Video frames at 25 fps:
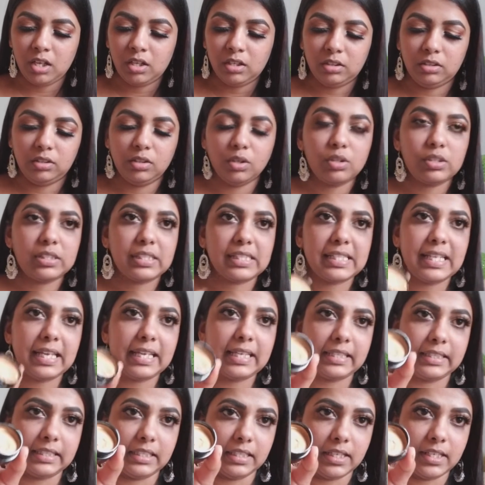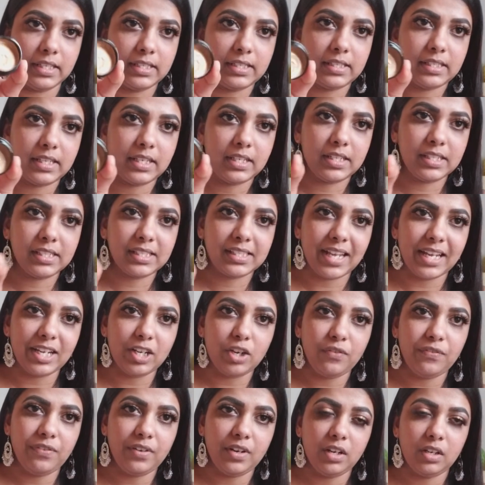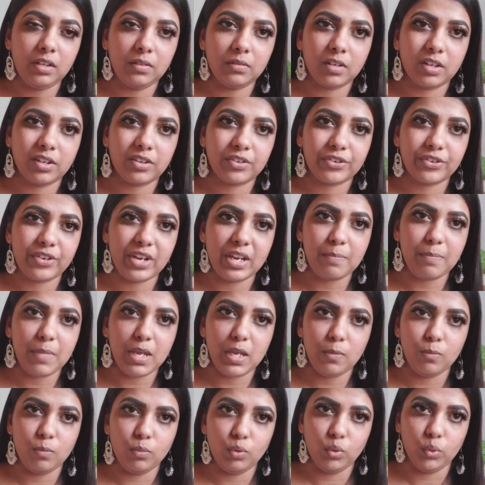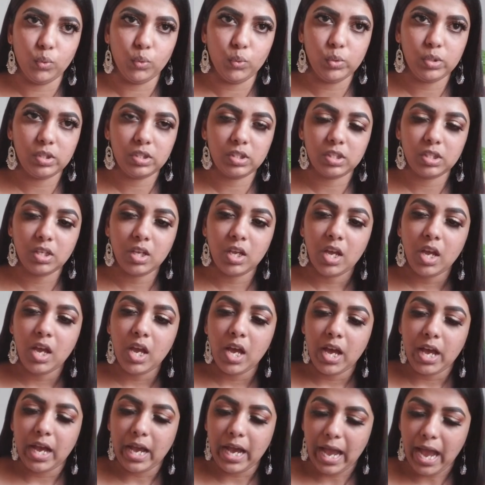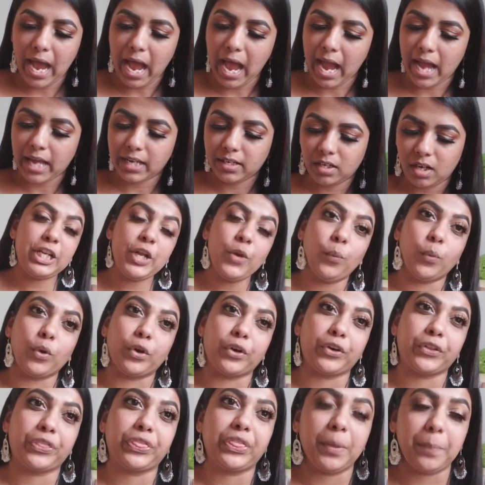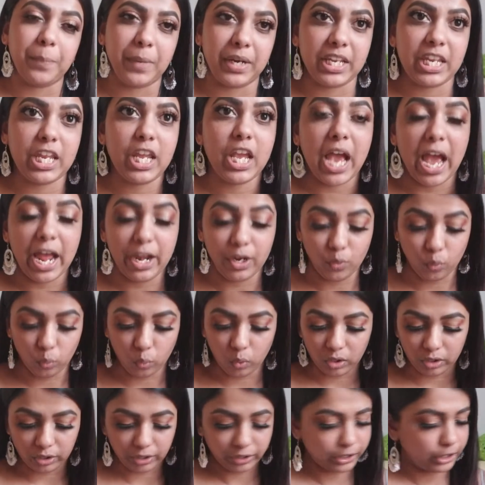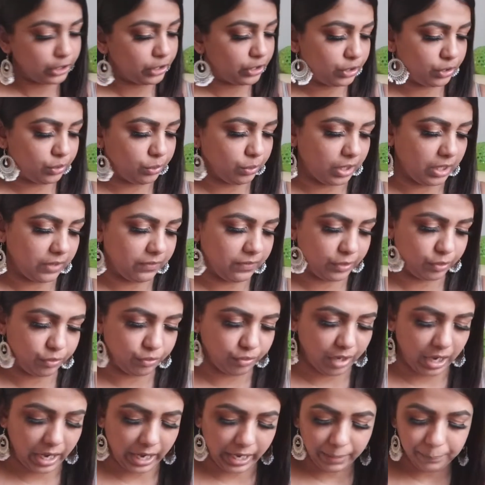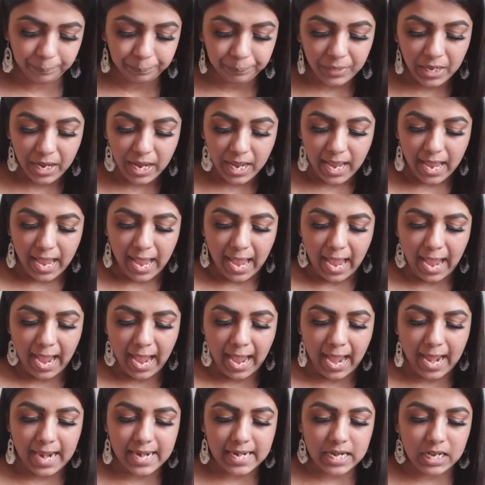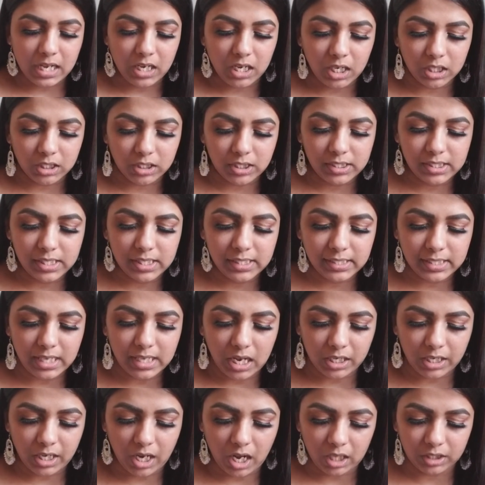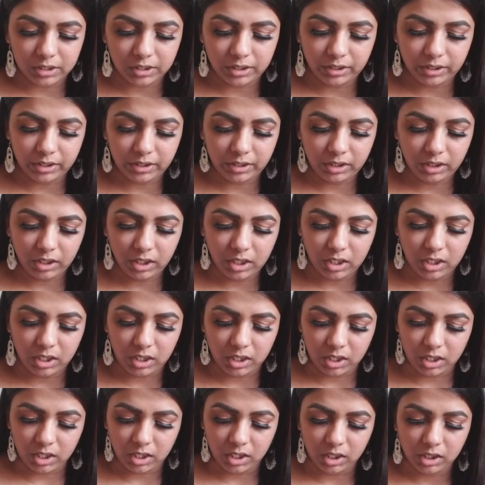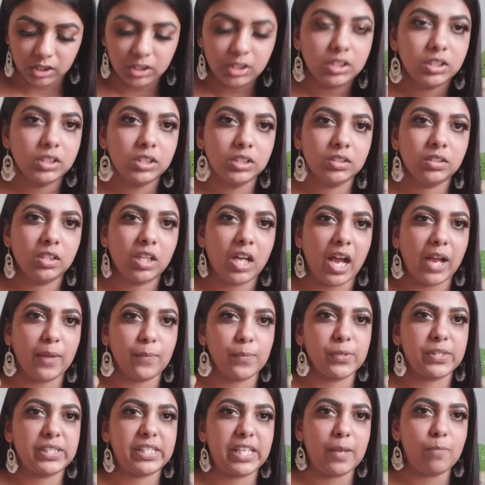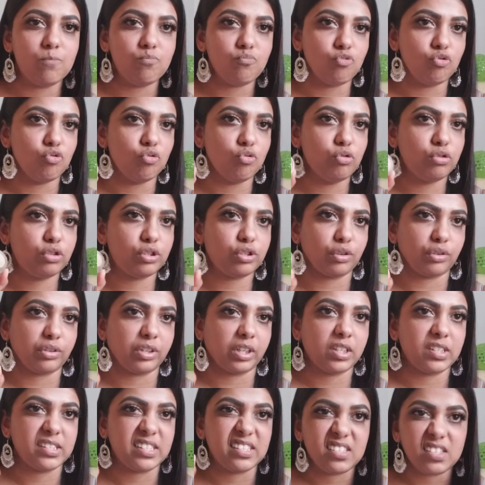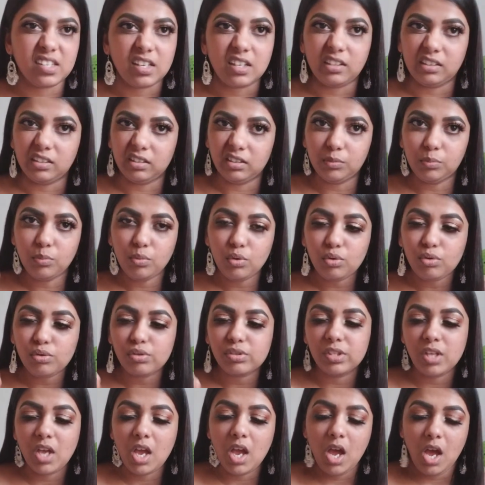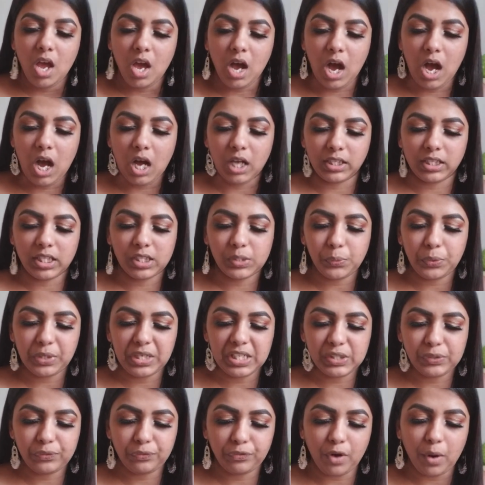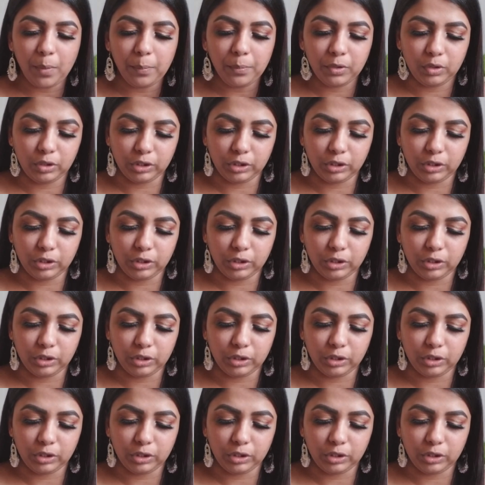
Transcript: looks like this. It is kind of a creamy mousse, and it's worth the money and worth to give a try. And this is another I would say mousse or concealer mousse. This one is from